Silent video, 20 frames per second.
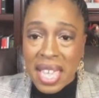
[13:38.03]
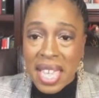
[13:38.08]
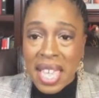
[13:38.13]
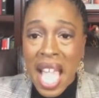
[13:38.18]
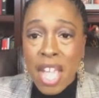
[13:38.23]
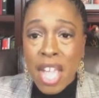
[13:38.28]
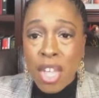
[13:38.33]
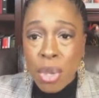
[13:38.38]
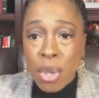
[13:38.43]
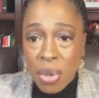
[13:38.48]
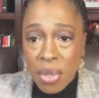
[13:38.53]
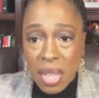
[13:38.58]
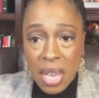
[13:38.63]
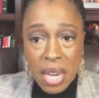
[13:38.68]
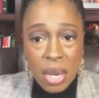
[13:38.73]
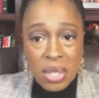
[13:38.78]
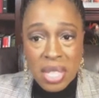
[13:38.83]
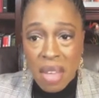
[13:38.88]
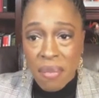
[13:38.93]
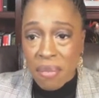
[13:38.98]
Y
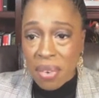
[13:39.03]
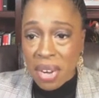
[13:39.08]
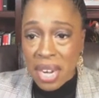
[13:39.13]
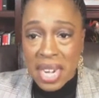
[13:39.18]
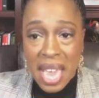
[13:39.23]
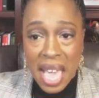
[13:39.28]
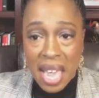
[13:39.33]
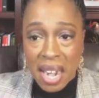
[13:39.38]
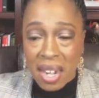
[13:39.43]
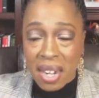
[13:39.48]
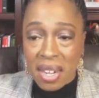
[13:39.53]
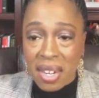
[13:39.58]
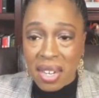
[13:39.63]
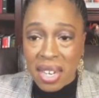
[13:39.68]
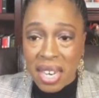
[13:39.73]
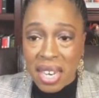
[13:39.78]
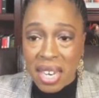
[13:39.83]
ayúdenos a frenar